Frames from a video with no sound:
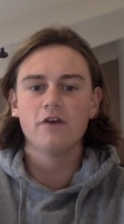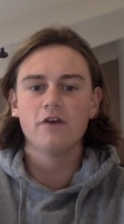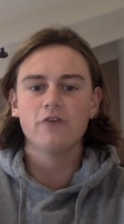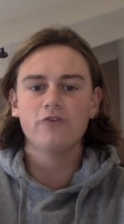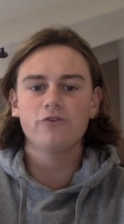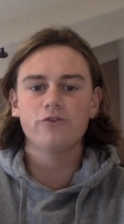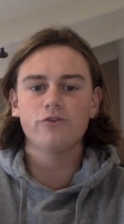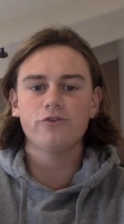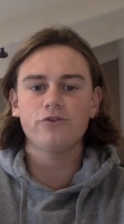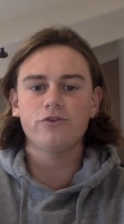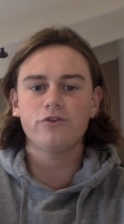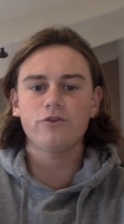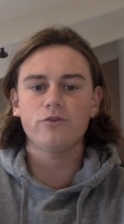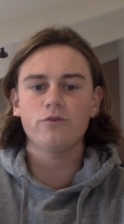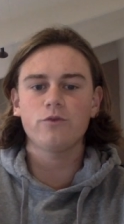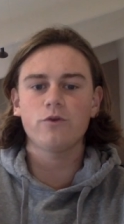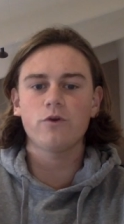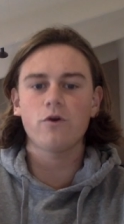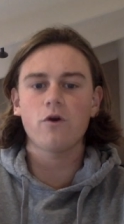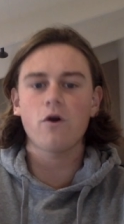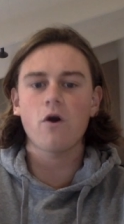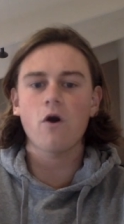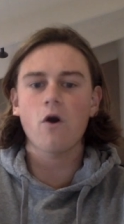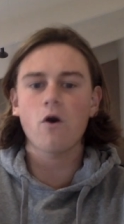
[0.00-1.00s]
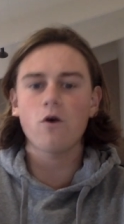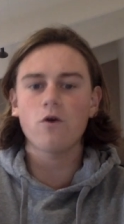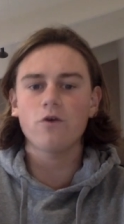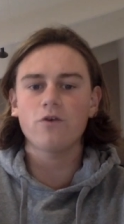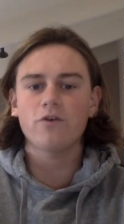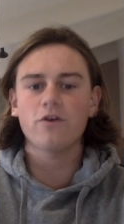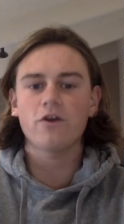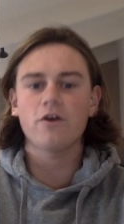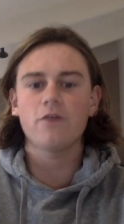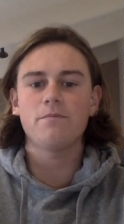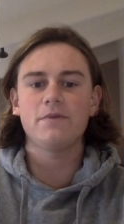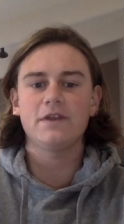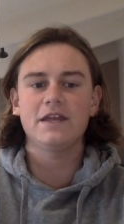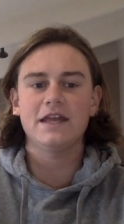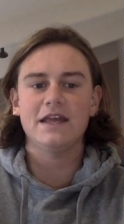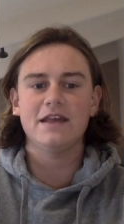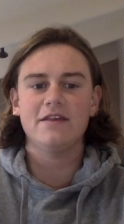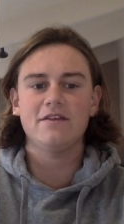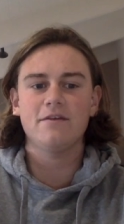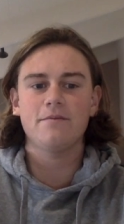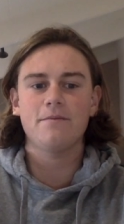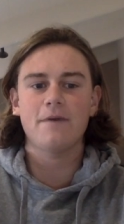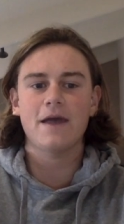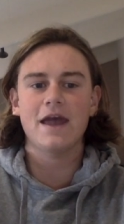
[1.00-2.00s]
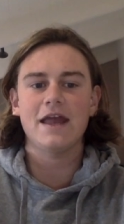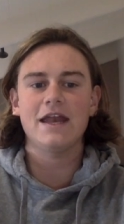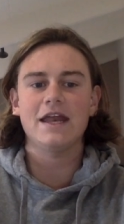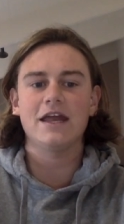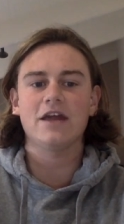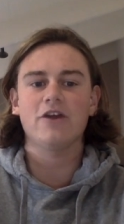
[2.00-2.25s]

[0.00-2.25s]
Children will also participate